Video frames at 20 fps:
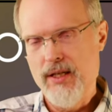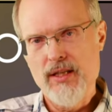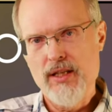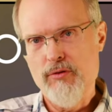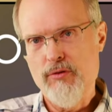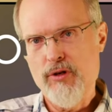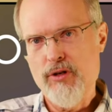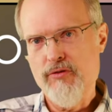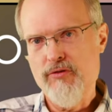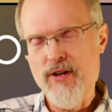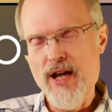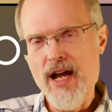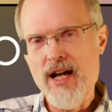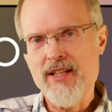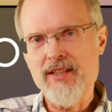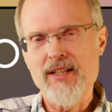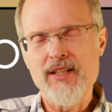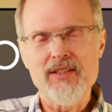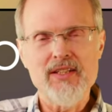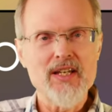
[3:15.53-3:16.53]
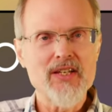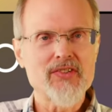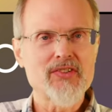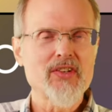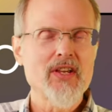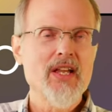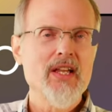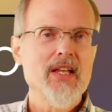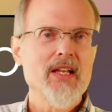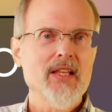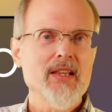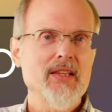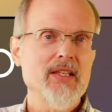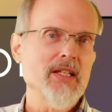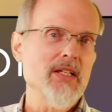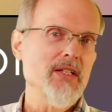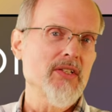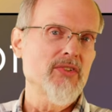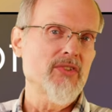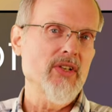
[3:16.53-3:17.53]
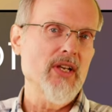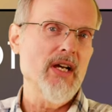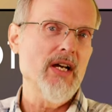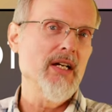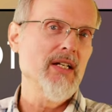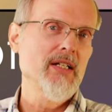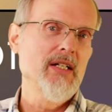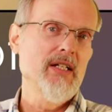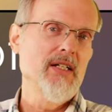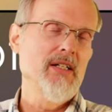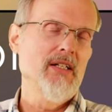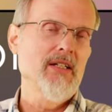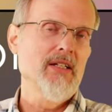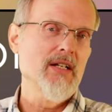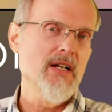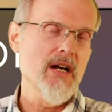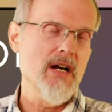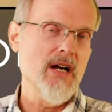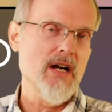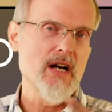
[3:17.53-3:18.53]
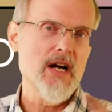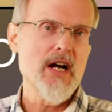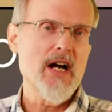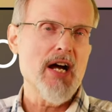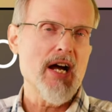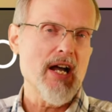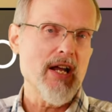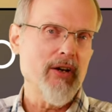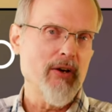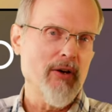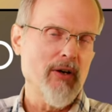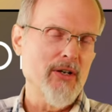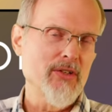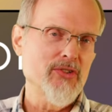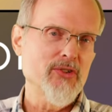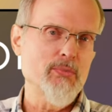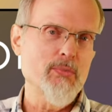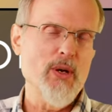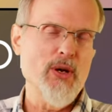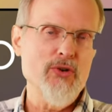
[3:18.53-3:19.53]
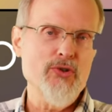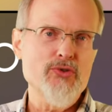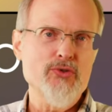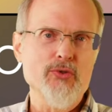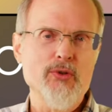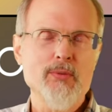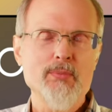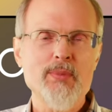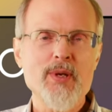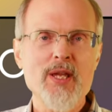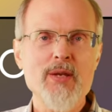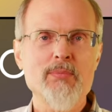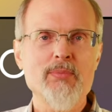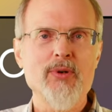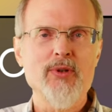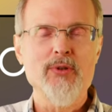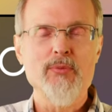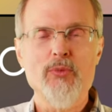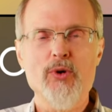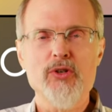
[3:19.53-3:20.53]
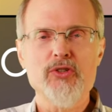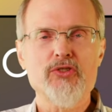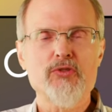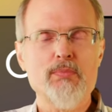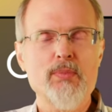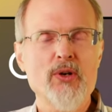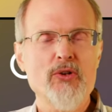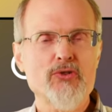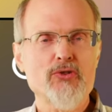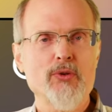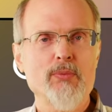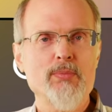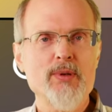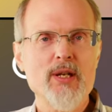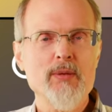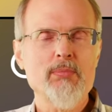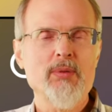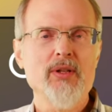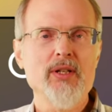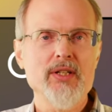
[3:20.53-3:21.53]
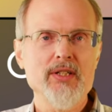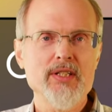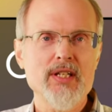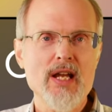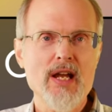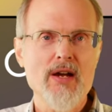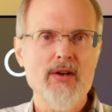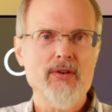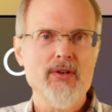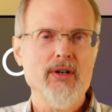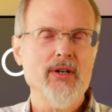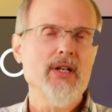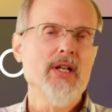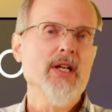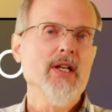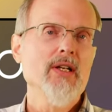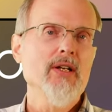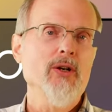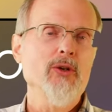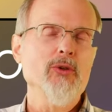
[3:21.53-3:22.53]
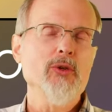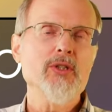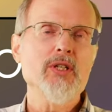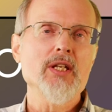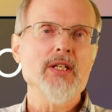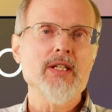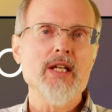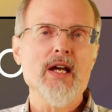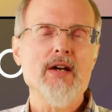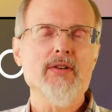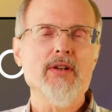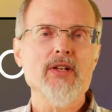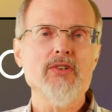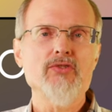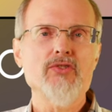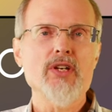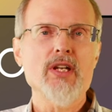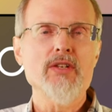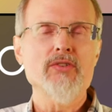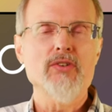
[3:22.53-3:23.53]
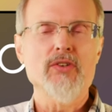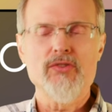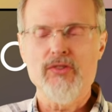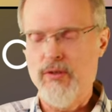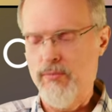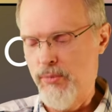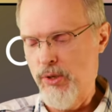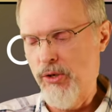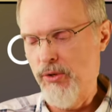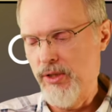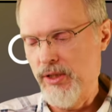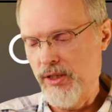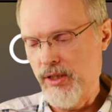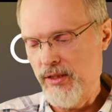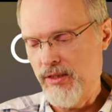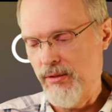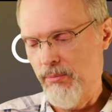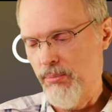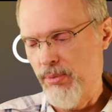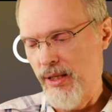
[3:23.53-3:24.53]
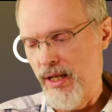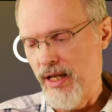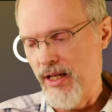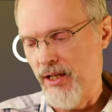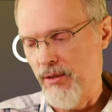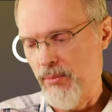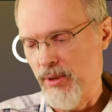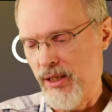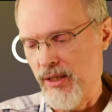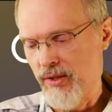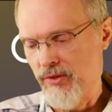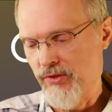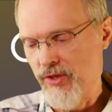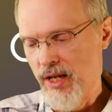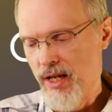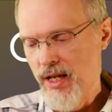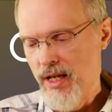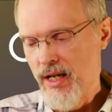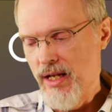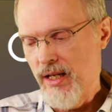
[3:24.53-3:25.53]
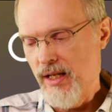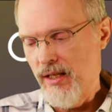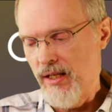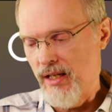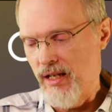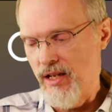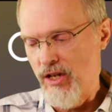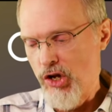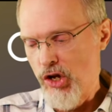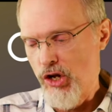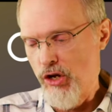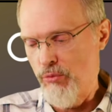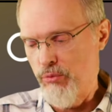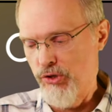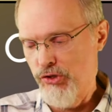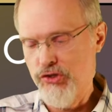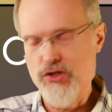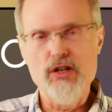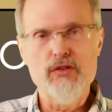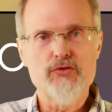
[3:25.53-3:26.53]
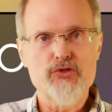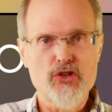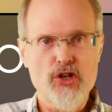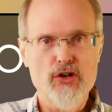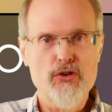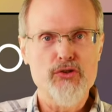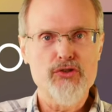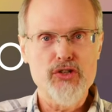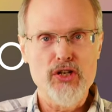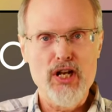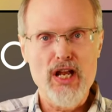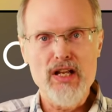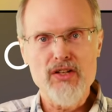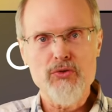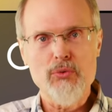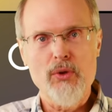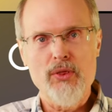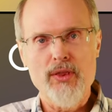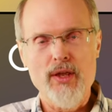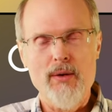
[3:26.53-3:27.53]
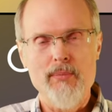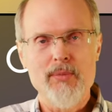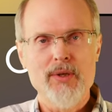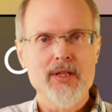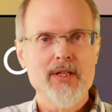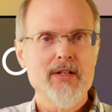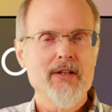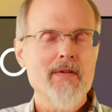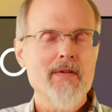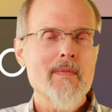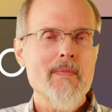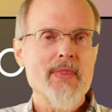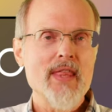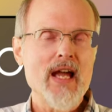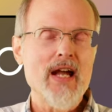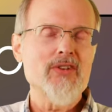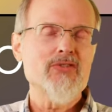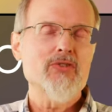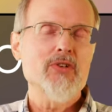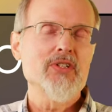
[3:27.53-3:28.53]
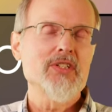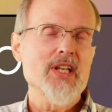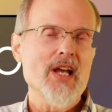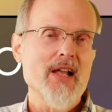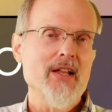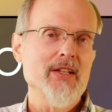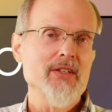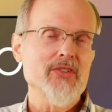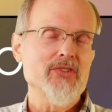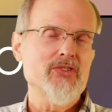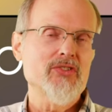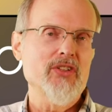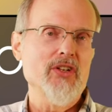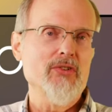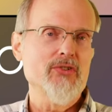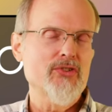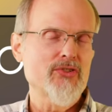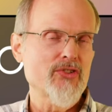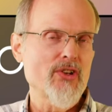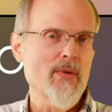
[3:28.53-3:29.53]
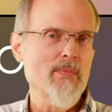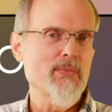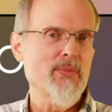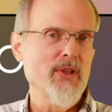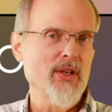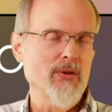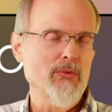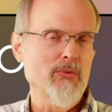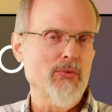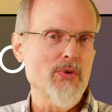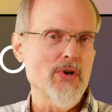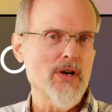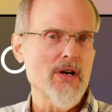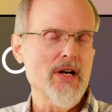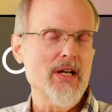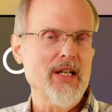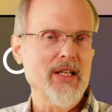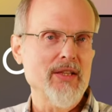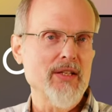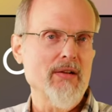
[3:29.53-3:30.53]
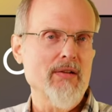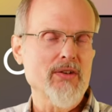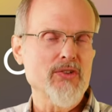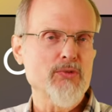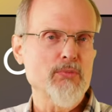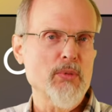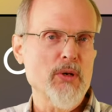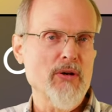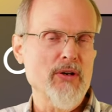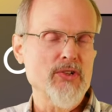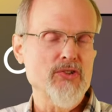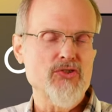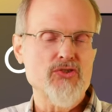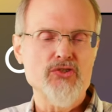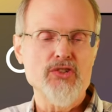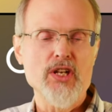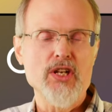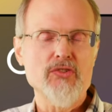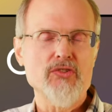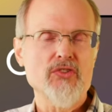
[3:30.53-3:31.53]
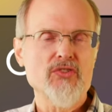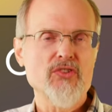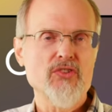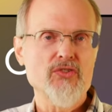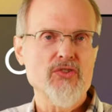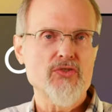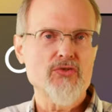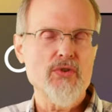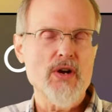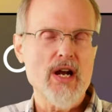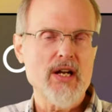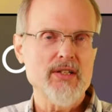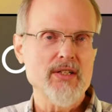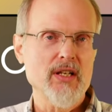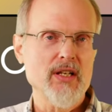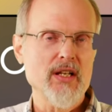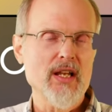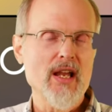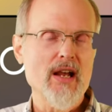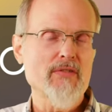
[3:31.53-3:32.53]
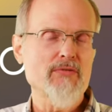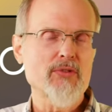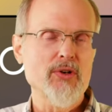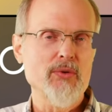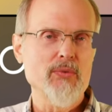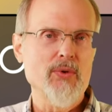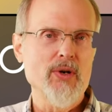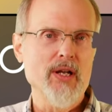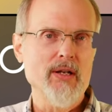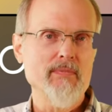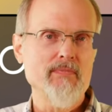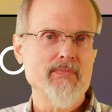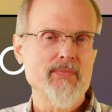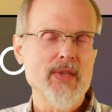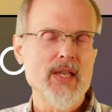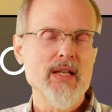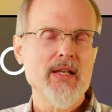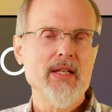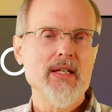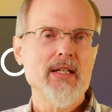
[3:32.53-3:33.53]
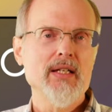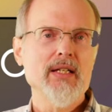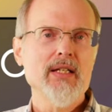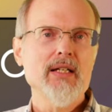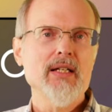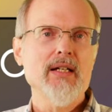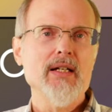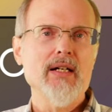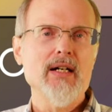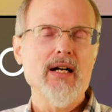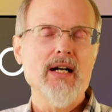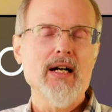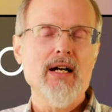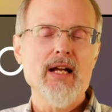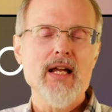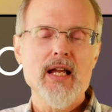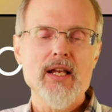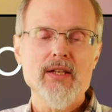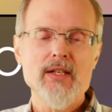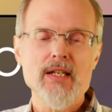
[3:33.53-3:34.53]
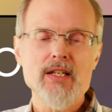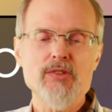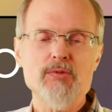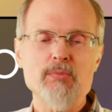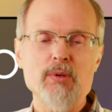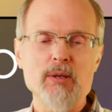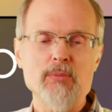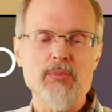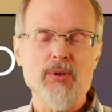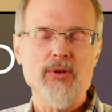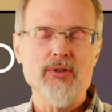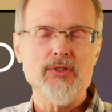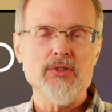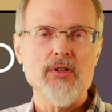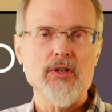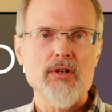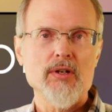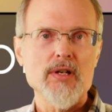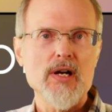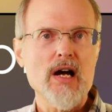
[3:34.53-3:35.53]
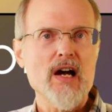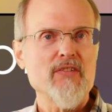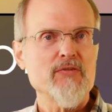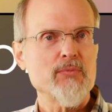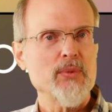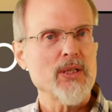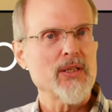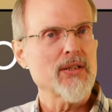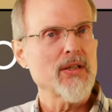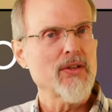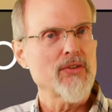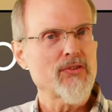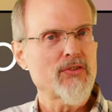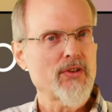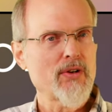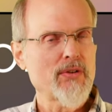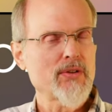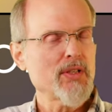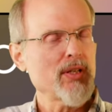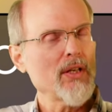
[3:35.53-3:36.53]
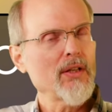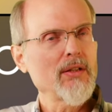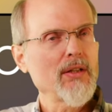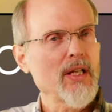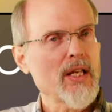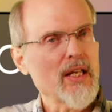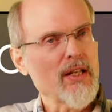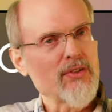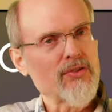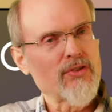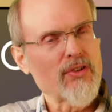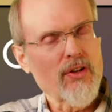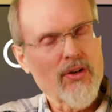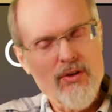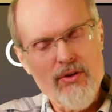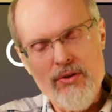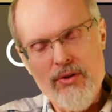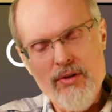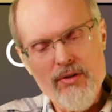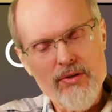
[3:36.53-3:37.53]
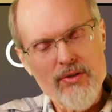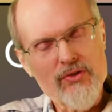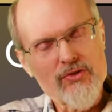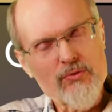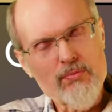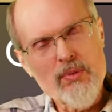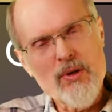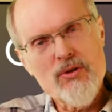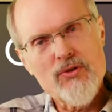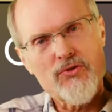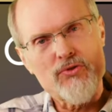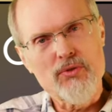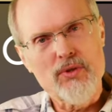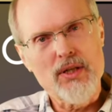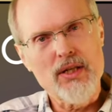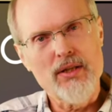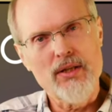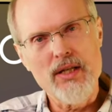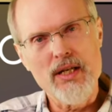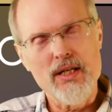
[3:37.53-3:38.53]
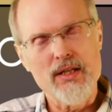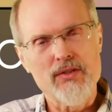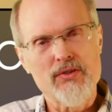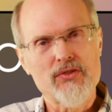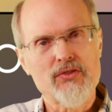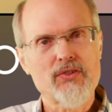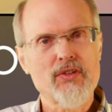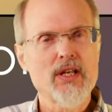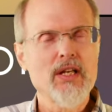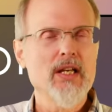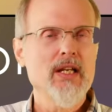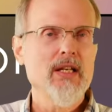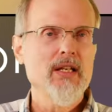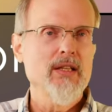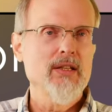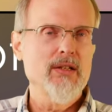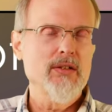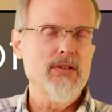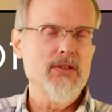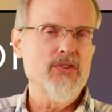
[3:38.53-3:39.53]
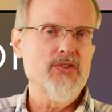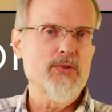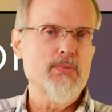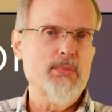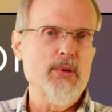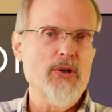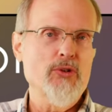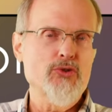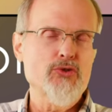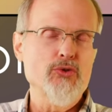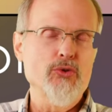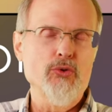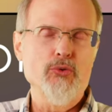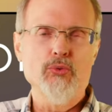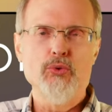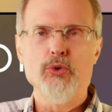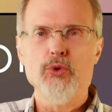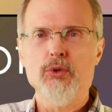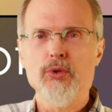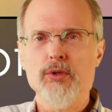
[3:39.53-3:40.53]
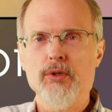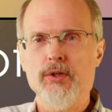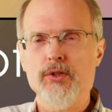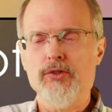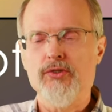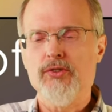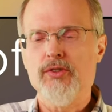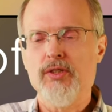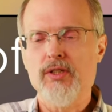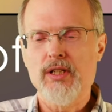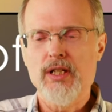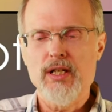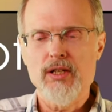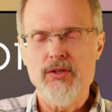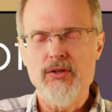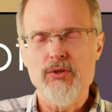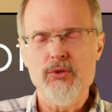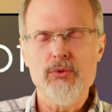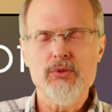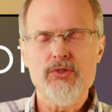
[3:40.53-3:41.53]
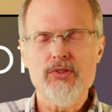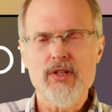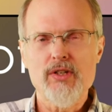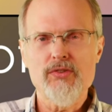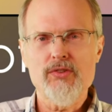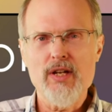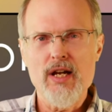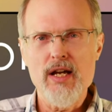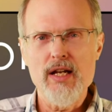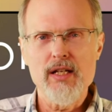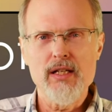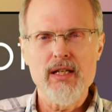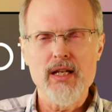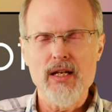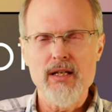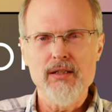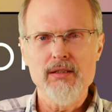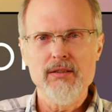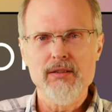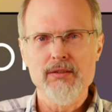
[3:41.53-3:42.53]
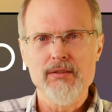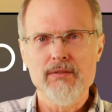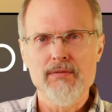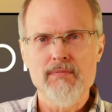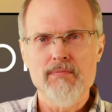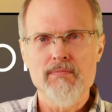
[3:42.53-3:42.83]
The very fact that these, these uh, higher spiritual people, the more spiritual people in town are, are looking down on Jesus and moaning and complaining because he, he receives sinners and eats with them. That should tell us there's something wrong in their experience. Jesus is attracting everyone. Uh, and these people are turned off because they're the elites, you know, they're the spiritual elites. They're the spiritual rulers. And who is this guy again?